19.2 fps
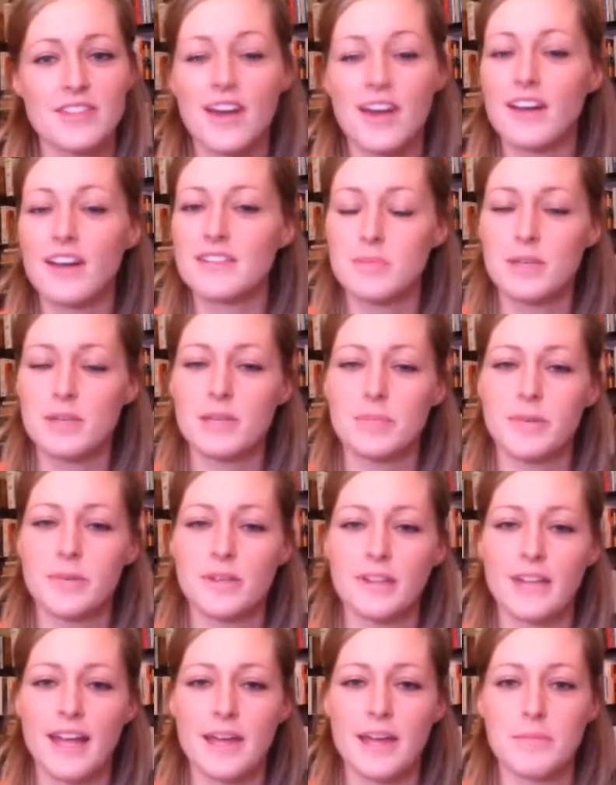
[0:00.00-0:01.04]
talked to
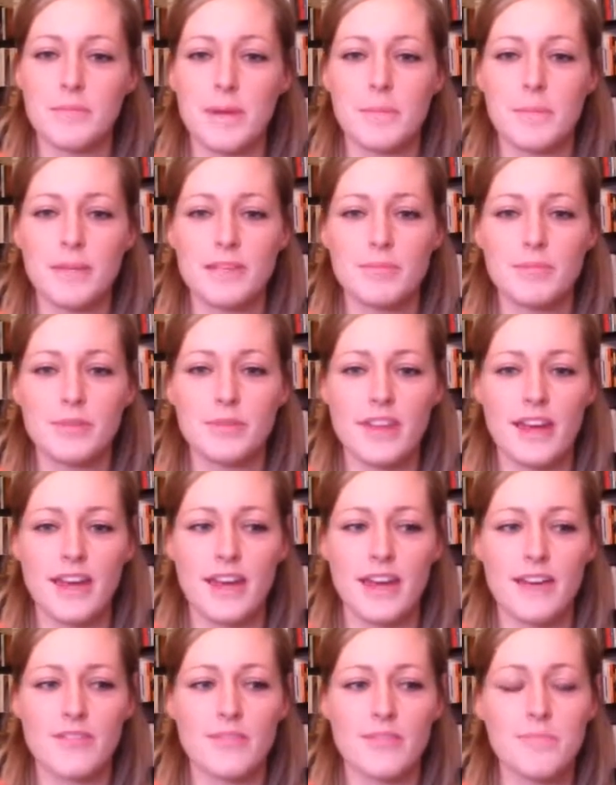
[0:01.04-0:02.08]
people and met people that have